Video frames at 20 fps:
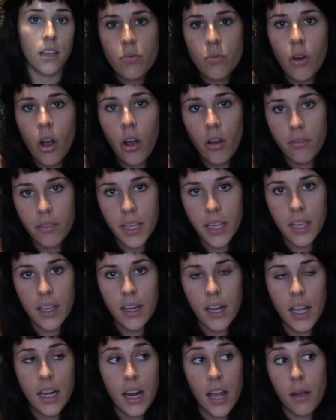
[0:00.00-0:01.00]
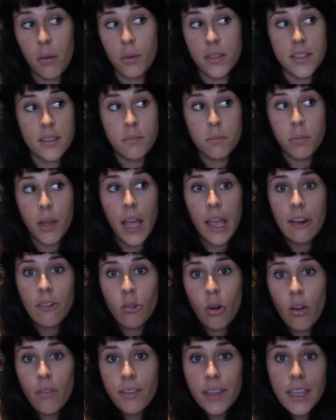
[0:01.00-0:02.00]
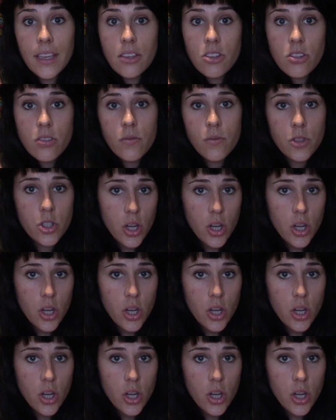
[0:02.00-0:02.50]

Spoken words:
and I wasn't buying raw vegan